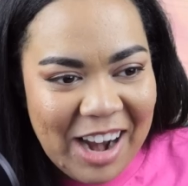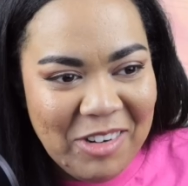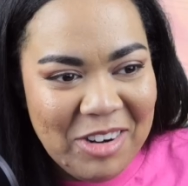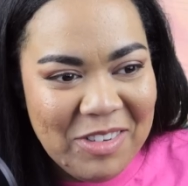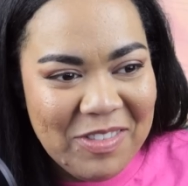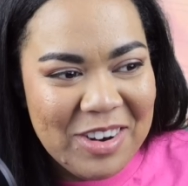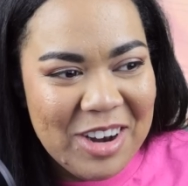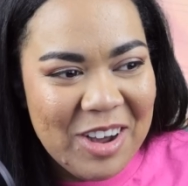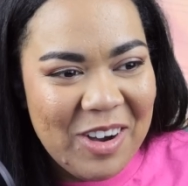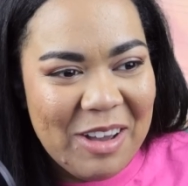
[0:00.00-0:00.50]
don't
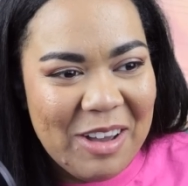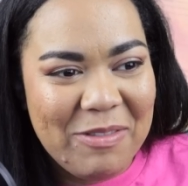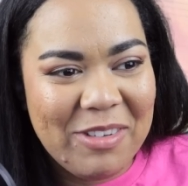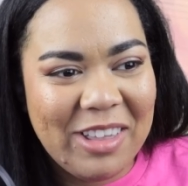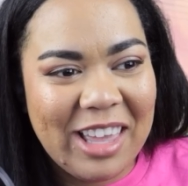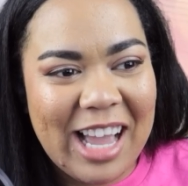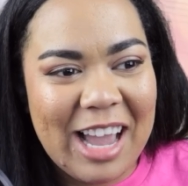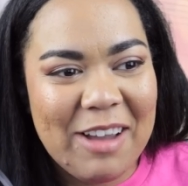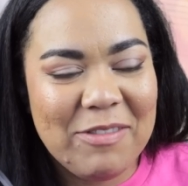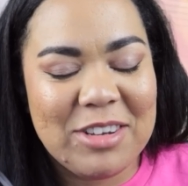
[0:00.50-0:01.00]
even know. I feel
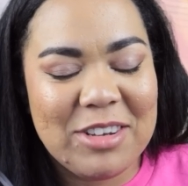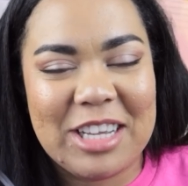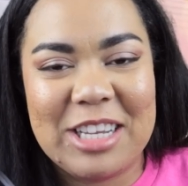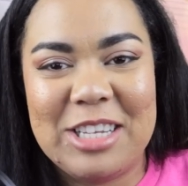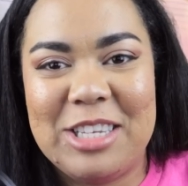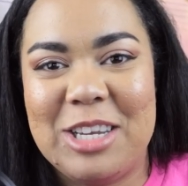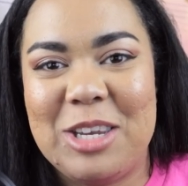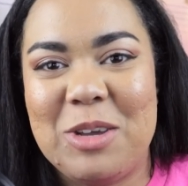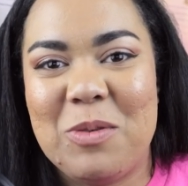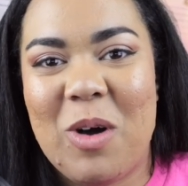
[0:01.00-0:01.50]
like I have to
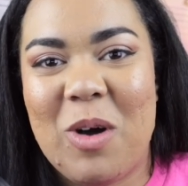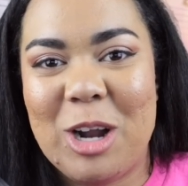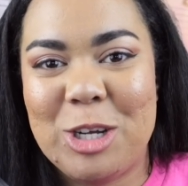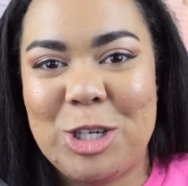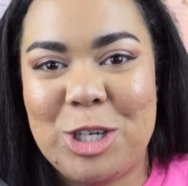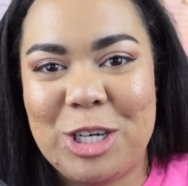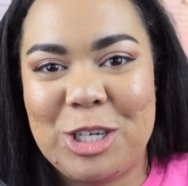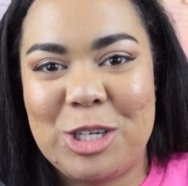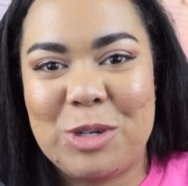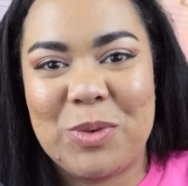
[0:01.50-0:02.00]
continue
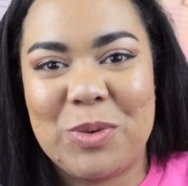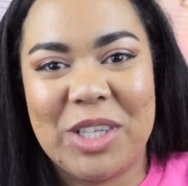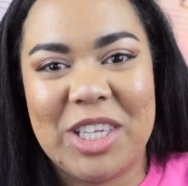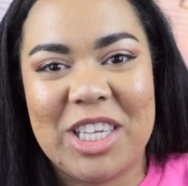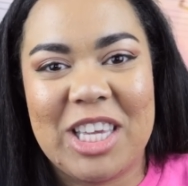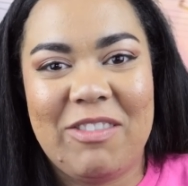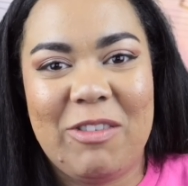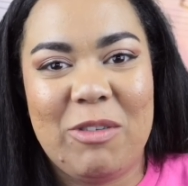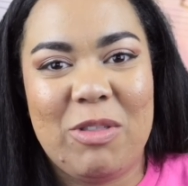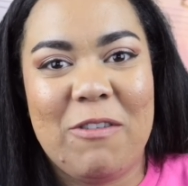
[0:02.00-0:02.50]
watching to really
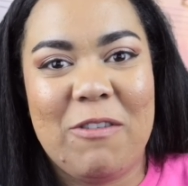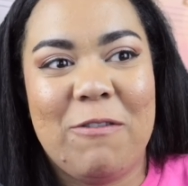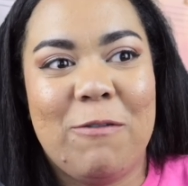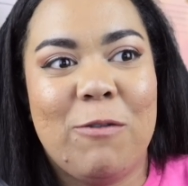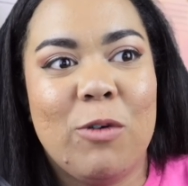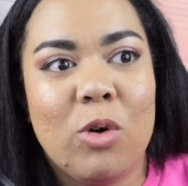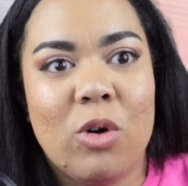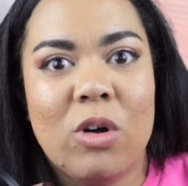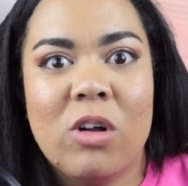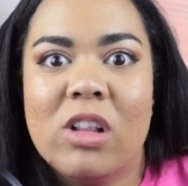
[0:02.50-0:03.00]
give you the
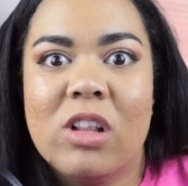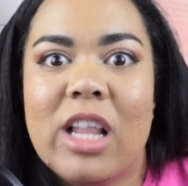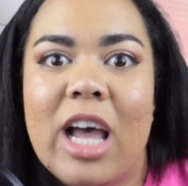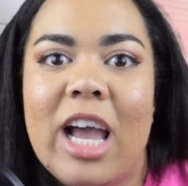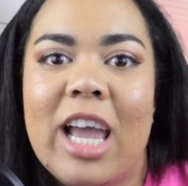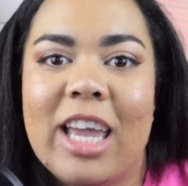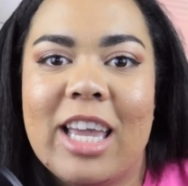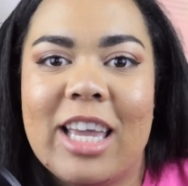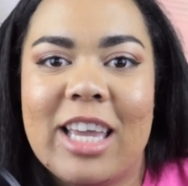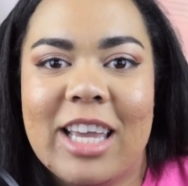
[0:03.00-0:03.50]
full
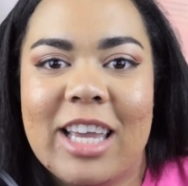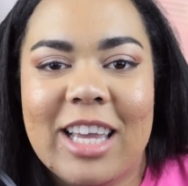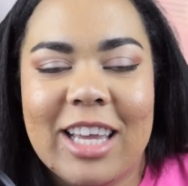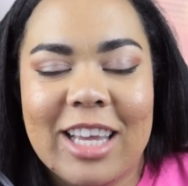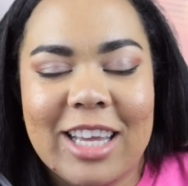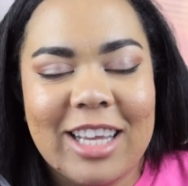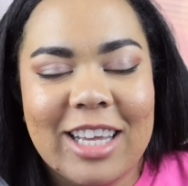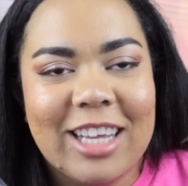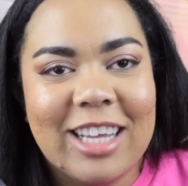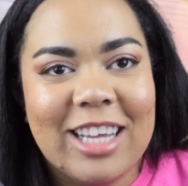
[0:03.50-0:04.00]
like
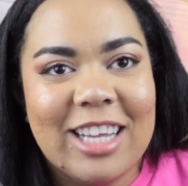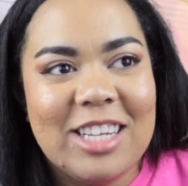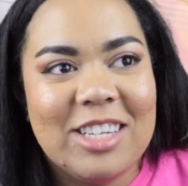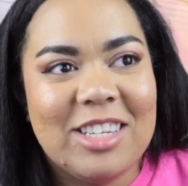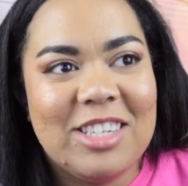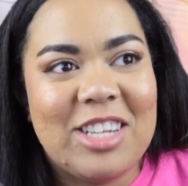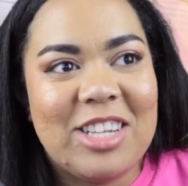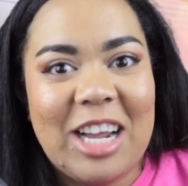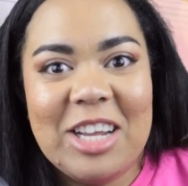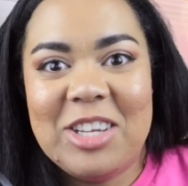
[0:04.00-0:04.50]

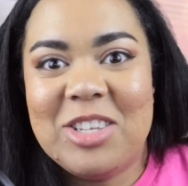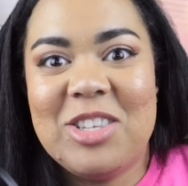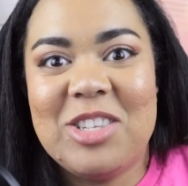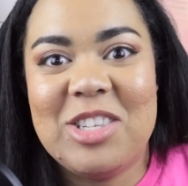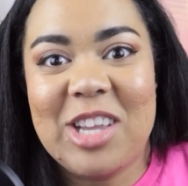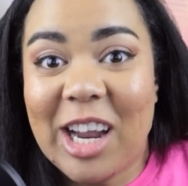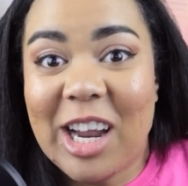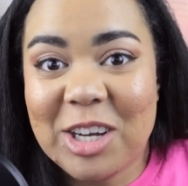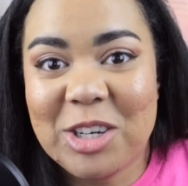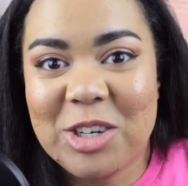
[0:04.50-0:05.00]

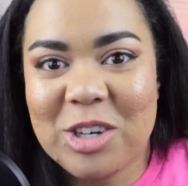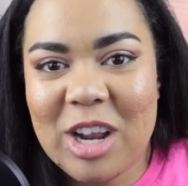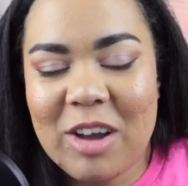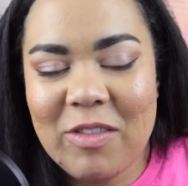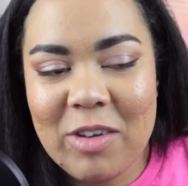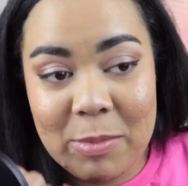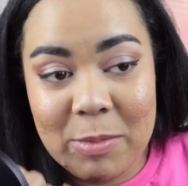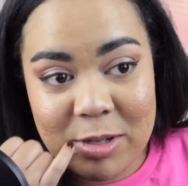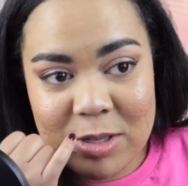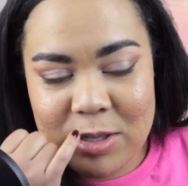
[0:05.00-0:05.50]
dissection
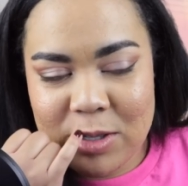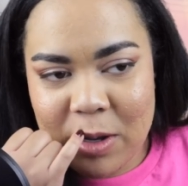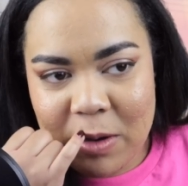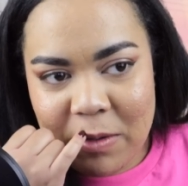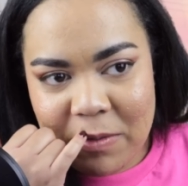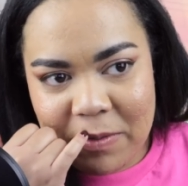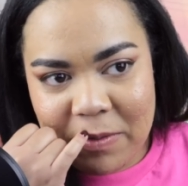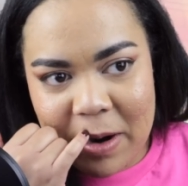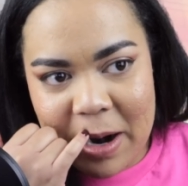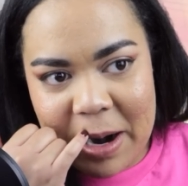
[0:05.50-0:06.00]
of it, but so
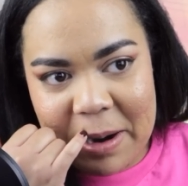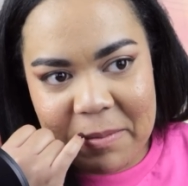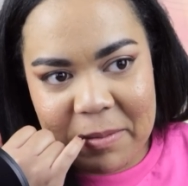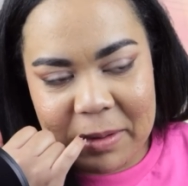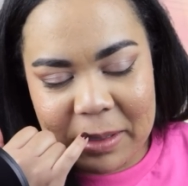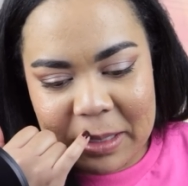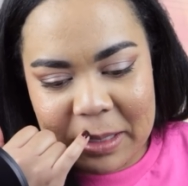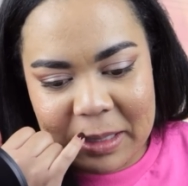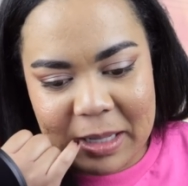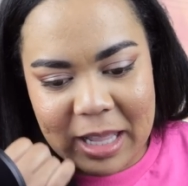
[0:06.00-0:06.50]
far I
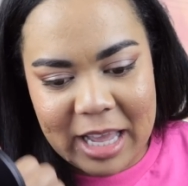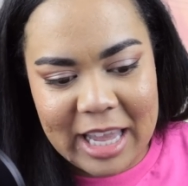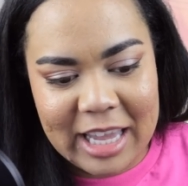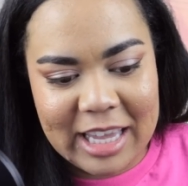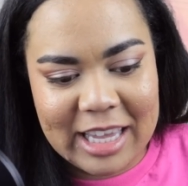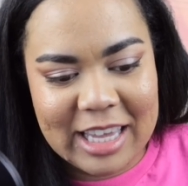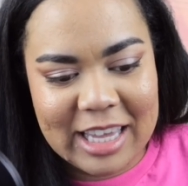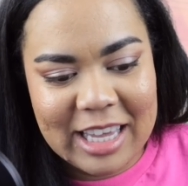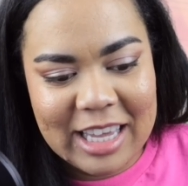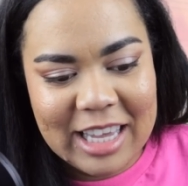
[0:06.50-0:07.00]
really
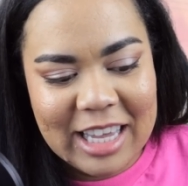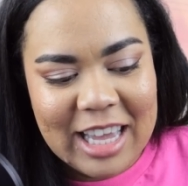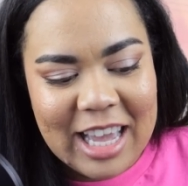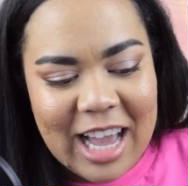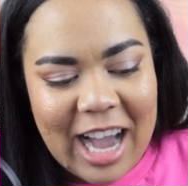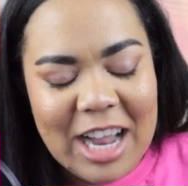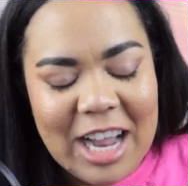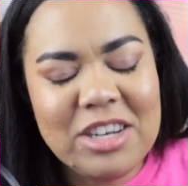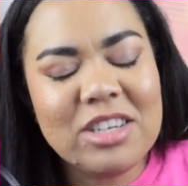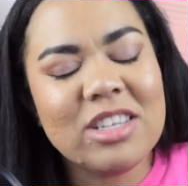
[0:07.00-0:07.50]
like
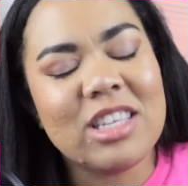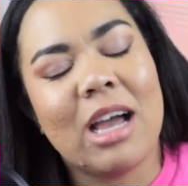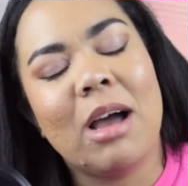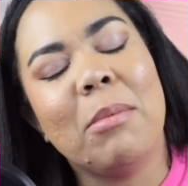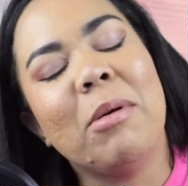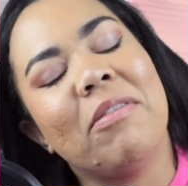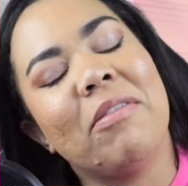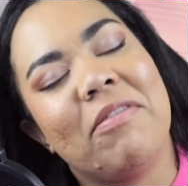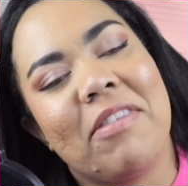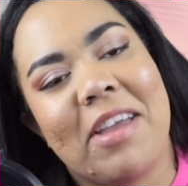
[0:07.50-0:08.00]
I just
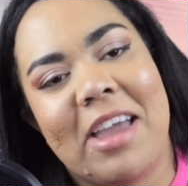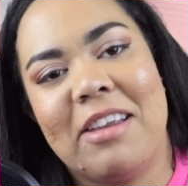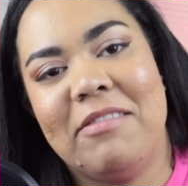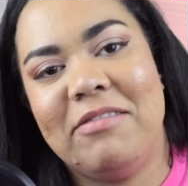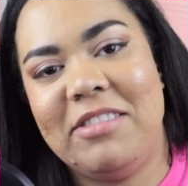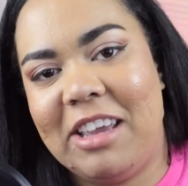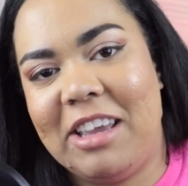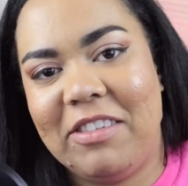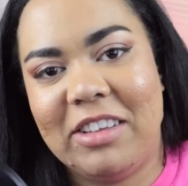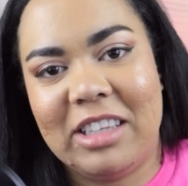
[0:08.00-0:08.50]
I'm a fan of
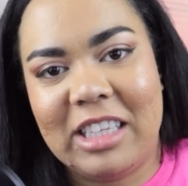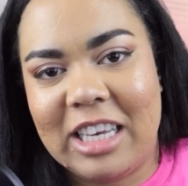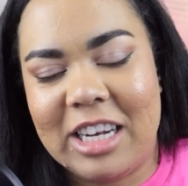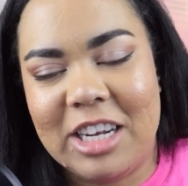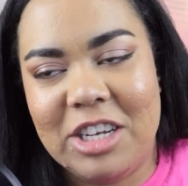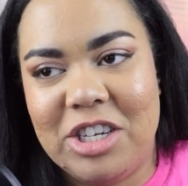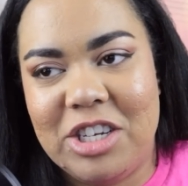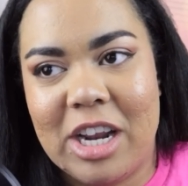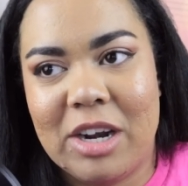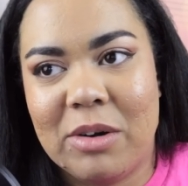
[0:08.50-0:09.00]
David Lean
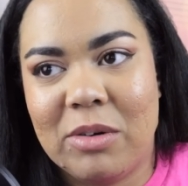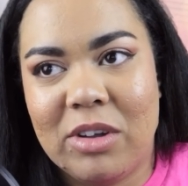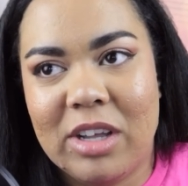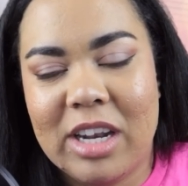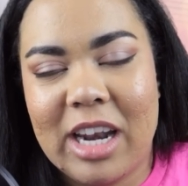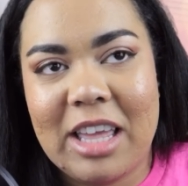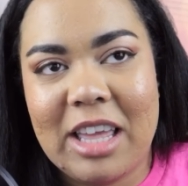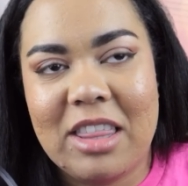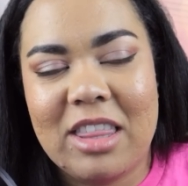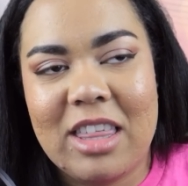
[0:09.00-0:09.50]
in general
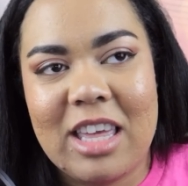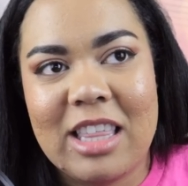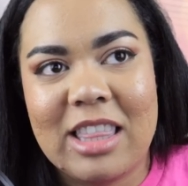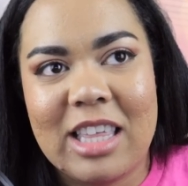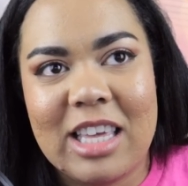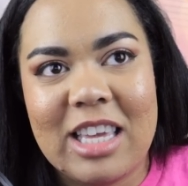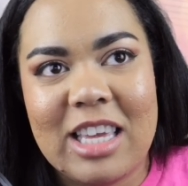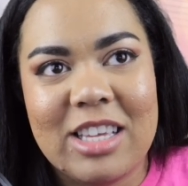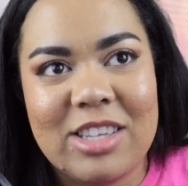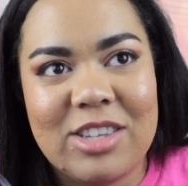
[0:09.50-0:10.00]
and I think
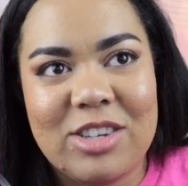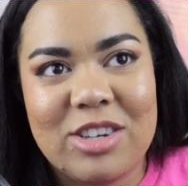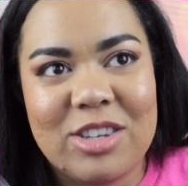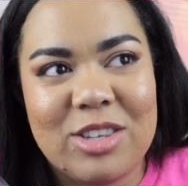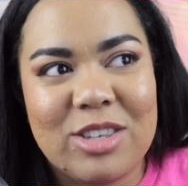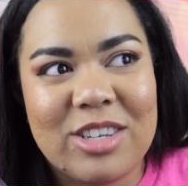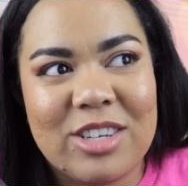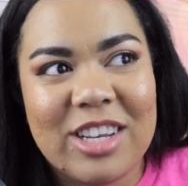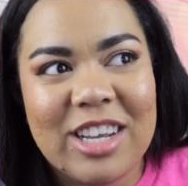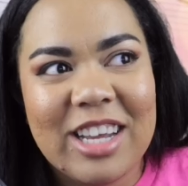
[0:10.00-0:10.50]
that he's
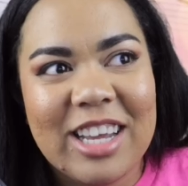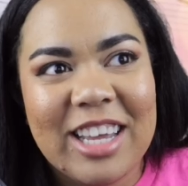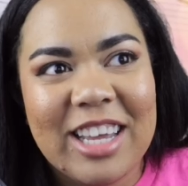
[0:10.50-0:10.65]
just